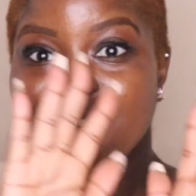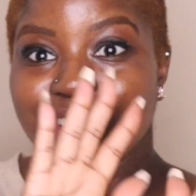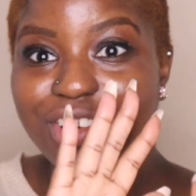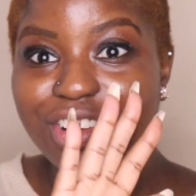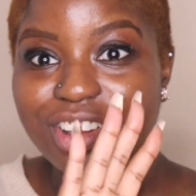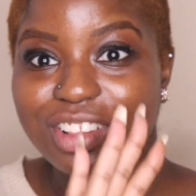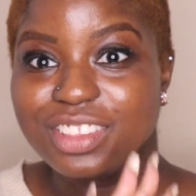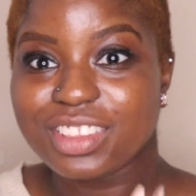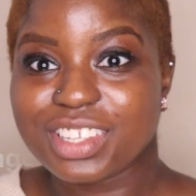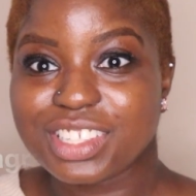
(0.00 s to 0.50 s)

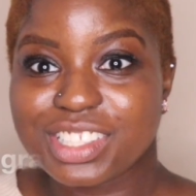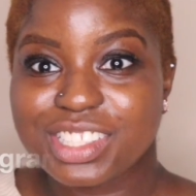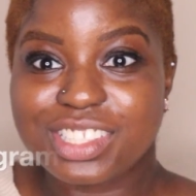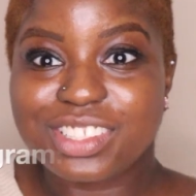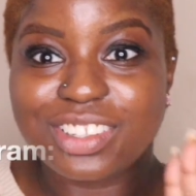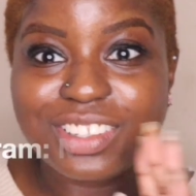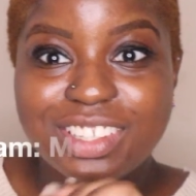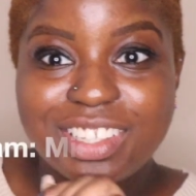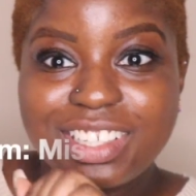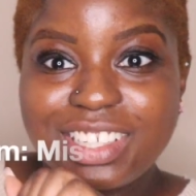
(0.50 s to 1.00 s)
on the
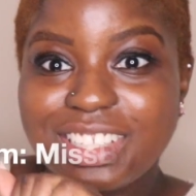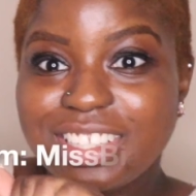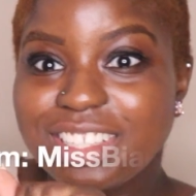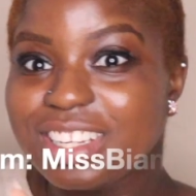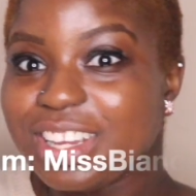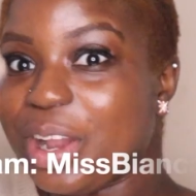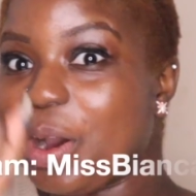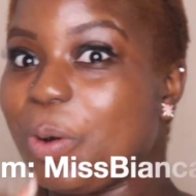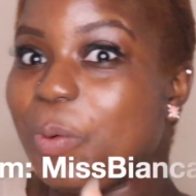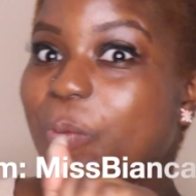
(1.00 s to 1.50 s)

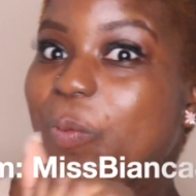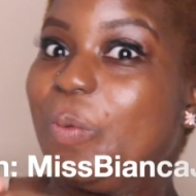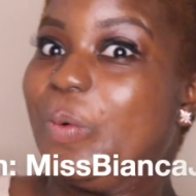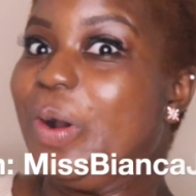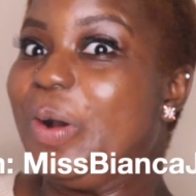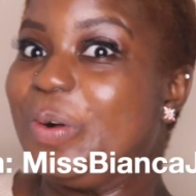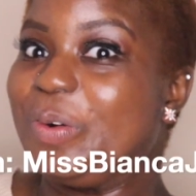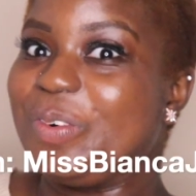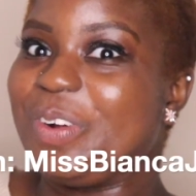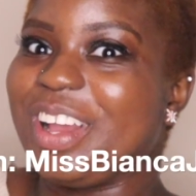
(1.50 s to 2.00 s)
screen.
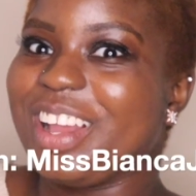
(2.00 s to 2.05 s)
Whoa.